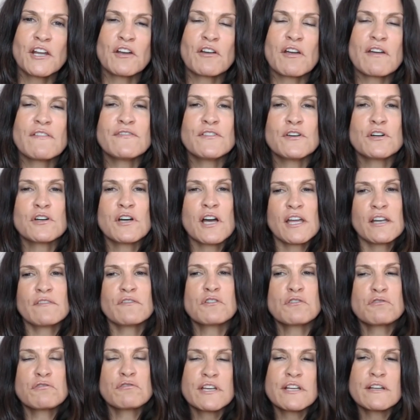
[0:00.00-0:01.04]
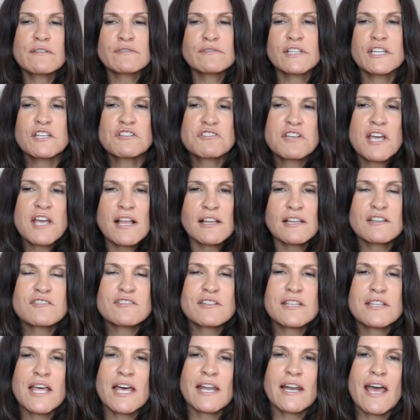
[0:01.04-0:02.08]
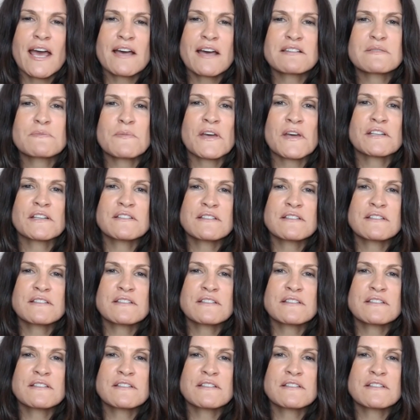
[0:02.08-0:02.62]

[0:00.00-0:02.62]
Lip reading: or I feel kind of creatively challenged in that aspect.